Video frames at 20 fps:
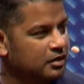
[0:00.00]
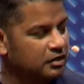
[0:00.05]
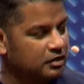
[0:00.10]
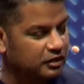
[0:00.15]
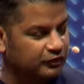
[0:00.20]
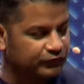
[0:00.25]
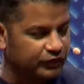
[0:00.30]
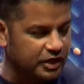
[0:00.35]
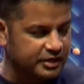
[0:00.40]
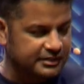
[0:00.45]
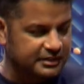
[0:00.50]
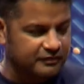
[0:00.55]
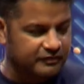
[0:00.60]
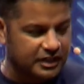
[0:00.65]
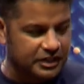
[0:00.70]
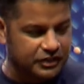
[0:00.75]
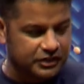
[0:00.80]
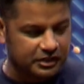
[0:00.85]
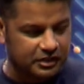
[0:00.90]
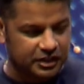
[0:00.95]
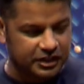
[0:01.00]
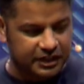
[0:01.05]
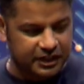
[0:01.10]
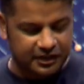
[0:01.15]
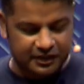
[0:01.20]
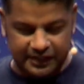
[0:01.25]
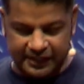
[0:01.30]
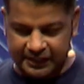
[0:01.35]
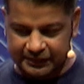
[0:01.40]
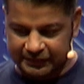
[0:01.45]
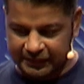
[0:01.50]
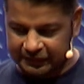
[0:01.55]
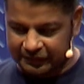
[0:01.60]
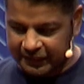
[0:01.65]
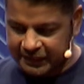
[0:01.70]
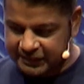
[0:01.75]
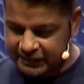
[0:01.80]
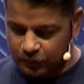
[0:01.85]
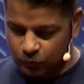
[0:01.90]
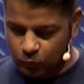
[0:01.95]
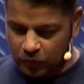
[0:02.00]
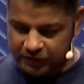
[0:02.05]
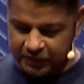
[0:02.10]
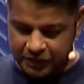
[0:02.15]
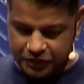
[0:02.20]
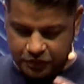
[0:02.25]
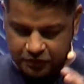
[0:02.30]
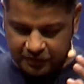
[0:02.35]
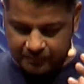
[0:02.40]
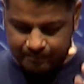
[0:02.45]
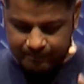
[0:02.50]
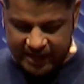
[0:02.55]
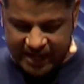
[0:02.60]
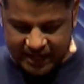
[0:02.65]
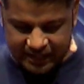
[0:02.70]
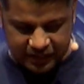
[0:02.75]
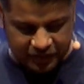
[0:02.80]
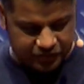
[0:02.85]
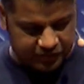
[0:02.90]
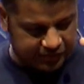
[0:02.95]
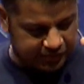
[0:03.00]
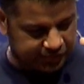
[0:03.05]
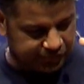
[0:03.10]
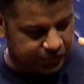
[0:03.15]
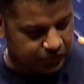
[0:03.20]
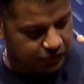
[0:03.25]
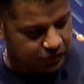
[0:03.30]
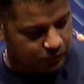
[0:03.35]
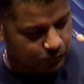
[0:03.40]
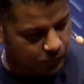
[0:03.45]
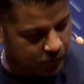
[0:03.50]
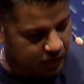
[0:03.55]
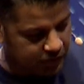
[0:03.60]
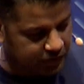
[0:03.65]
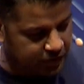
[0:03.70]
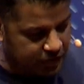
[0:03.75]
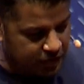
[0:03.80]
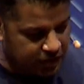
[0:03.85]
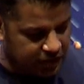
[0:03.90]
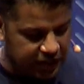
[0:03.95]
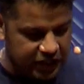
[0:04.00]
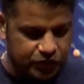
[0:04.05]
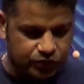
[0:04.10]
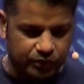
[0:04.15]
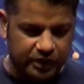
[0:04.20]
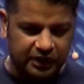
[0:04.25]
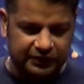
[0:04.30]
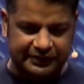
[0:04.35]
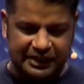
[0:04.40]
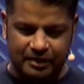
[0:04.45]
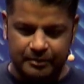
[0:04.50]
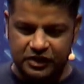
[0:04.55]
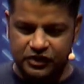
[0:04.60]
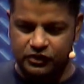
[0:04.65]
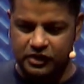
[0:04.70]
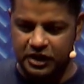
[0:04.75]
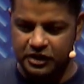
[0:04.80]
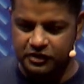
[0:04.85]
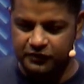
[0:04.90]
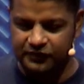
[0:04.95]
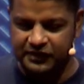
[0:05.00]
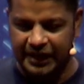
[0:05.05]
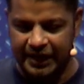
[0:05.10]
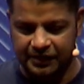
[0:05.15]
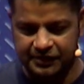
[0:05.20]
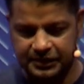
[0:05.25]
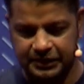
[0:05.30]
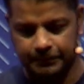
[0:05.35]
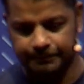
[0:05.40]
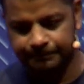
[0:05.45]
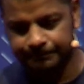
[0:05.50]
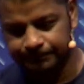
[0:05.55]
The first invention on the internet, at least the one that you can package as a 0 to 1, is real-time exchange of text,